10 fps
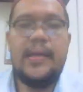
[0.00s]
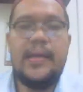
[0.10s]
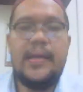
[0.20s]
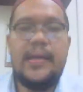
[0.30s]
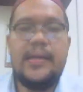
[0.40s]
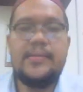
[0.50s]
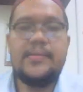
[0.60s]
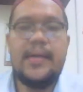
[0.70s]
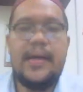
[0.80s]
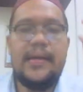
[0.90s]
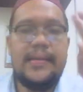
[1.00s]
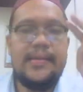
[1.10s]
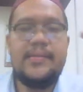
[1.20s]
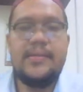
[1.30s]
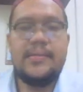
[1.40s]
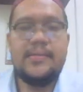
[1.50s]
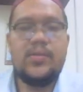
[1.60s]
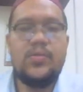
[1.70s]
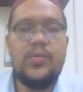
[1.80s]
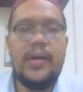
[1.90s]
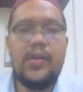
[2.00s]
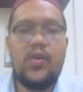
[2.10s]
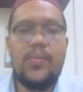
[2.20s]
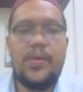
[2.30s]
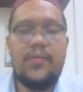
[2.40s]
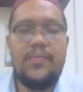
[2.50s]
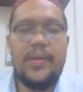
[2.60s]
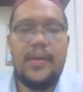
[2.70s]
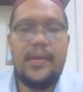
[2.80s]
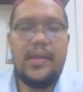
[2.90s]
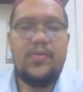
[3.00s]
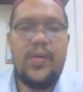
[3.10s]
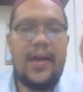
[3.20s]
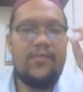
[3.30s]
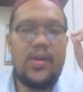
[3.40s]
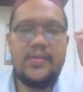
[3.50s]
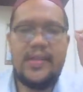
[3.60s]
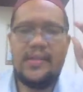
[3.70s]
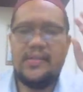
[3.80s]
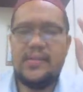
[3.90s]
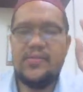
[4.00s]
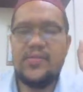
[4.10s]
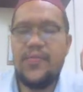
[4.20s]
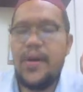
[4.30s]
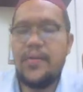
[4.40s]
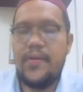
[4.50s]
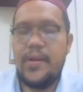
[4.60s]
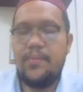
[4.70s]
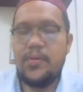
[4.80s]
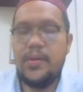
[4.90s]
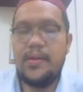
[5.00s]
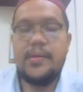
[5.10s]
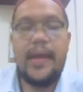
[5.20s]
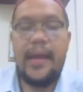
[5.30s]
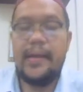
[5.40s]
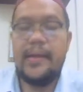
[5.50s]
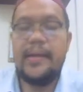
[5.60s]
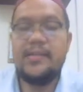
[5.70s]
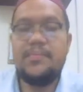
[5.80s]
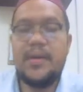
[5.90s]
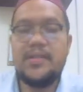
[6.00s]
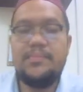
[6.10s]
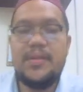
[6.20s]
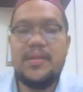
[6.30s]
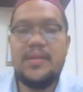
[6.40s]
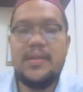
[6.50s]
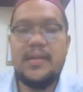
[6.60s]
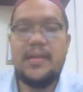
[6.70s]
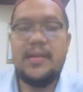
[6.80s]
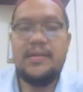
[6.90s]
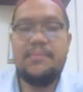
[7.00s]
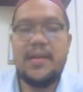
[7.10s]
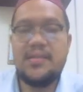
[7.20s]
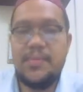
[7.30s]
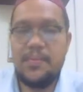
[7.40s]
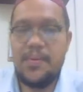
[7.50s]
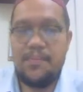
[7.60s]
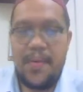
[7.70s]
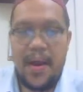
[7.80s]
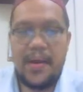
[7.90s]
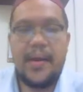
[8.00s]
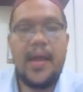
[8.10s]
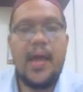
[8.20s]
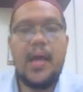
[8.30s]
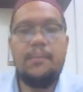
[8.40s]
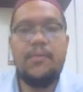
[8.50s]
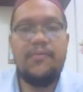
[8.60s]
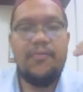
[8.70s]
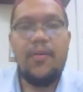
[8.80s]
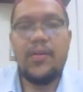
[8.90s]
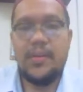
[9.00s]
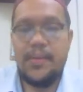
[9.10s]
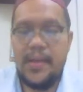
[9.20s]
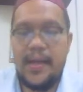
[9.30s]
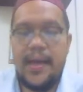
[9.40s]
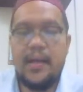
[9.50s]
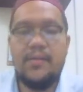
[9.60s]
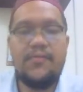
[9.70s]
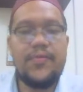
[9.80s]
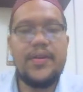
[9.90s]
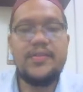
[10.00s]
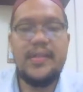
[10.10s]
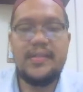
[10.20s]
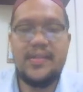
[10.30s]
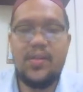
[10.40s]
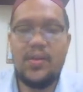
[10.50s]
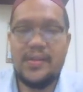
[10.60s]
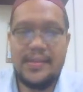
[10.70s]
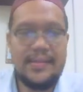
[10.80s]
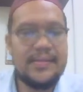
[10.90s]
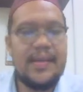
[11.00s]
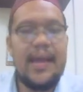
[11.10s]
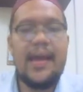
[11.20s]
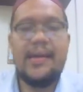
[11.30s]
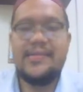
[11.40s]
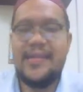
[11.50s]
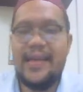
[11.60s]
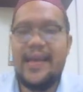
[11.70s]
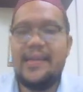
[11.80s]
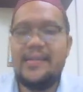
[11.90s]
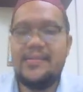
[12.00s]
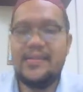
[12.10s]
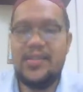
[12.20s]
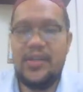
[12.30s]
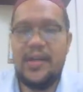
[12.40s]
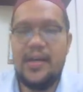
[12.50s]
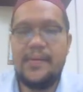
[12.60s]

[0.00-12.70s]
This is two document of meeting that you have to understand. This is very important, and it must be prepared before the meeting held. First is notice, second is agenda.